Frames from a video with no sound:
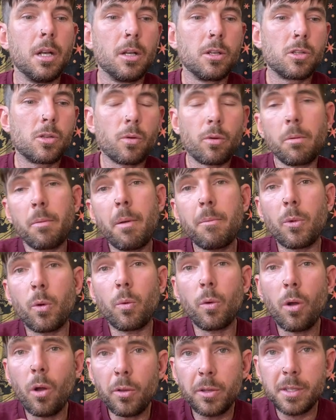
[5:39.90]
So remember,
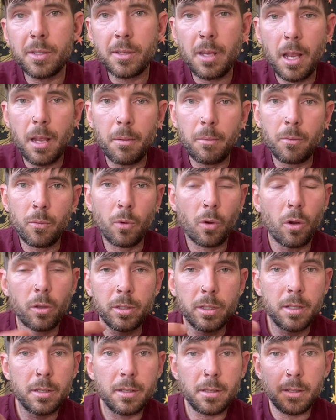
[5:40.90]
we're all the same. We're
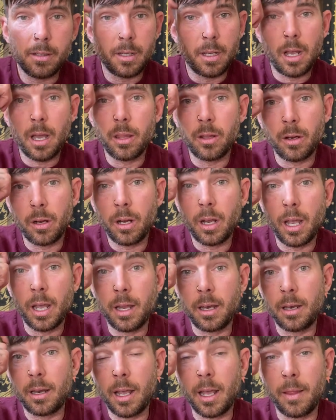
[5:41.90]
all in this together,
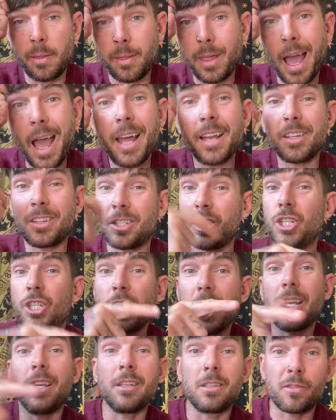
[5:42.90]
and that
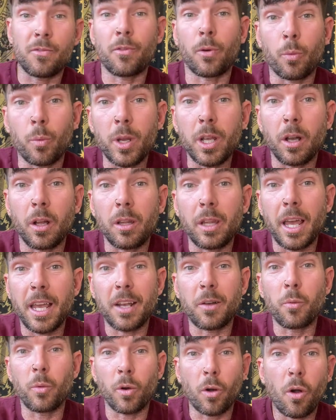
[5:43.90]
shit is for real.
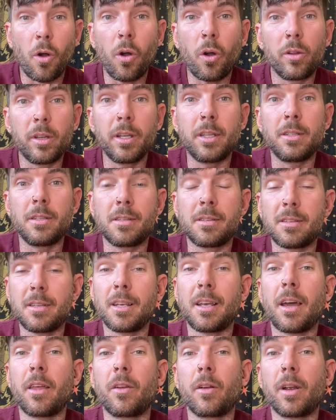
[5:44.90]
Like, we're all in this
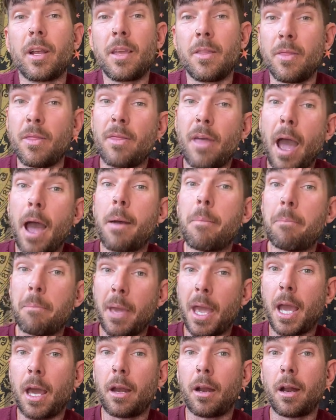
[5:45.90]
together in that
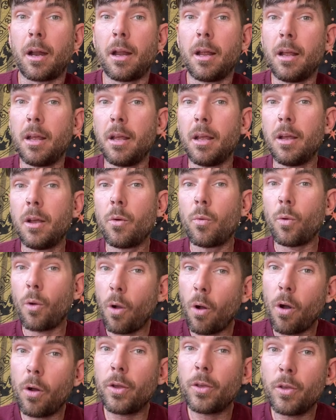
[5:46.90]
manner. We're
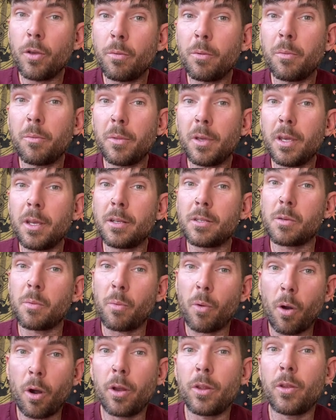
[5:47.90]
all human beings, a
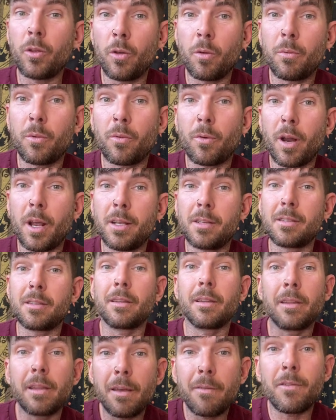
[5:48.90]
part of the human race,
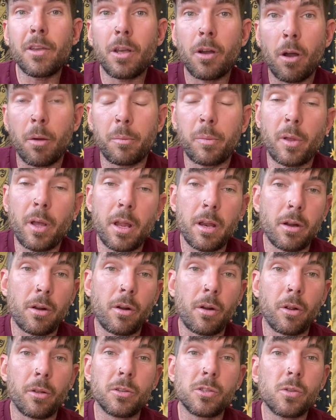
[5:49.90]
living on planet
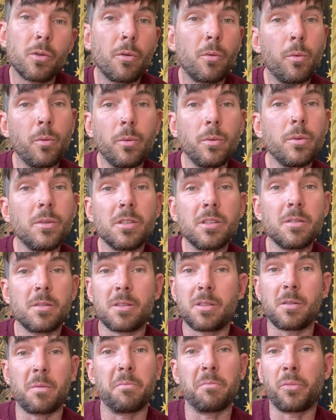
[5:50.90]
Earth. So let's
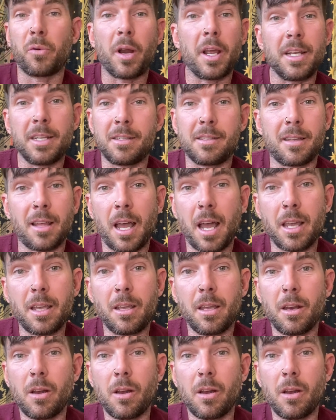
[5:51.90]
just embrace that.